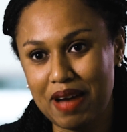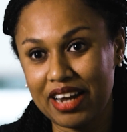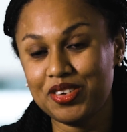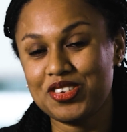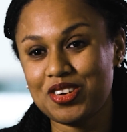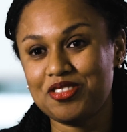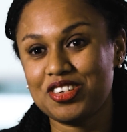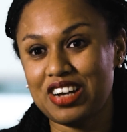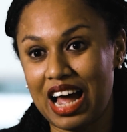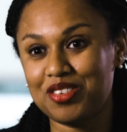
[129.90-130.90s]

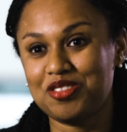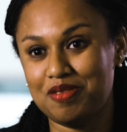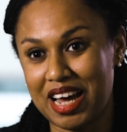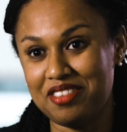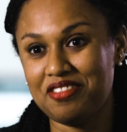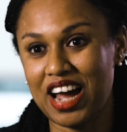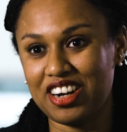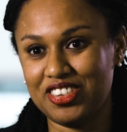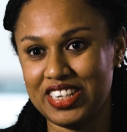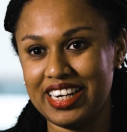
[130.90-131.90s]
Microsoft Cloud for
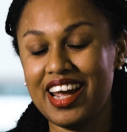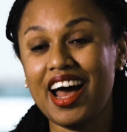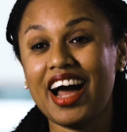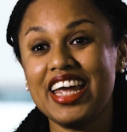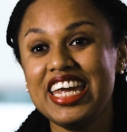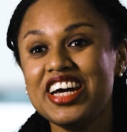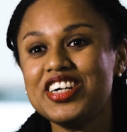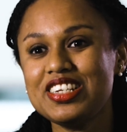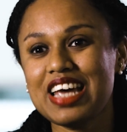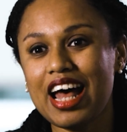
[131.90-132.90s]
Manufacturing, are
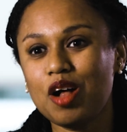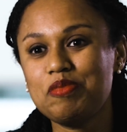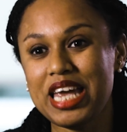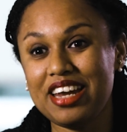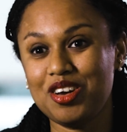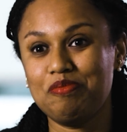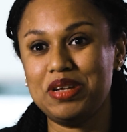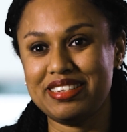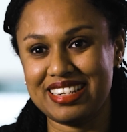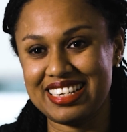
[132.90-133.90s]
here to help take your
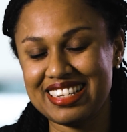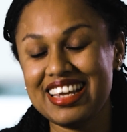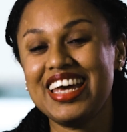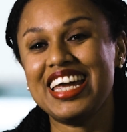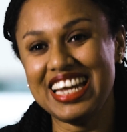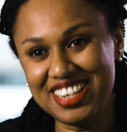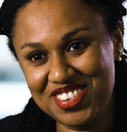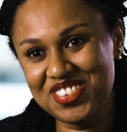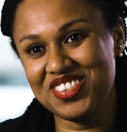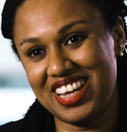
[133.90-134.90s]
business
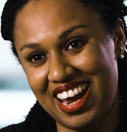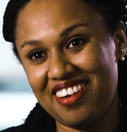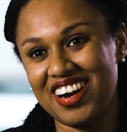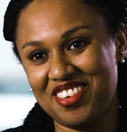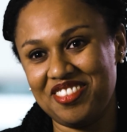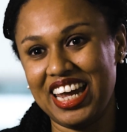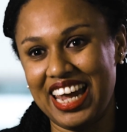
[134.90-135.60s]
into the era of